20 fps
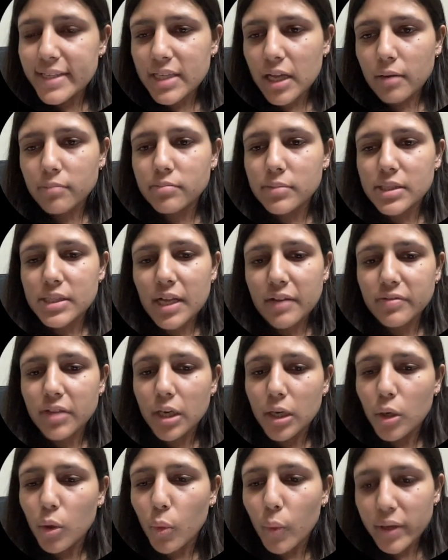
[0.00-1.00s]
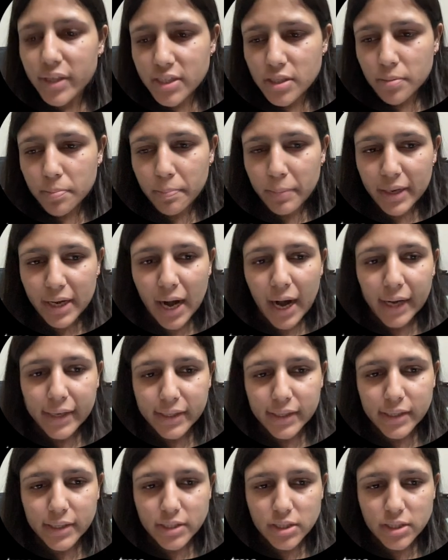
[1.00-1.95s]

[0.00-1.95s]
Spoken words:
samples have the lowest Manhattan